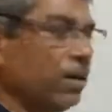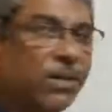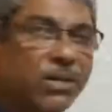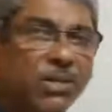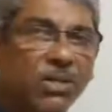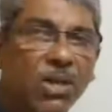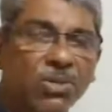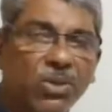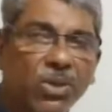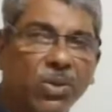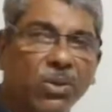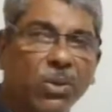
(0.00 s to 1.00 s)
This is also a
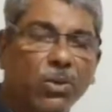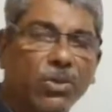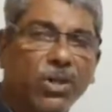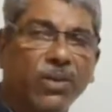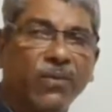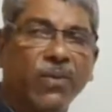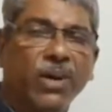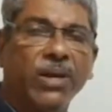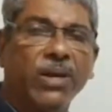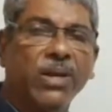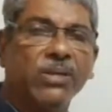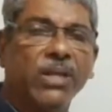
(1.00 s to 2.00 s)
good question. Why
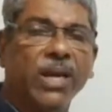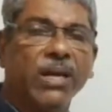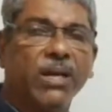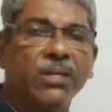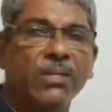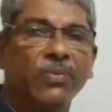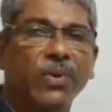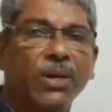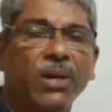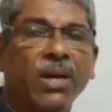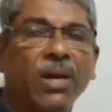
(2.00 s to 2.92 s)
a cyclist, when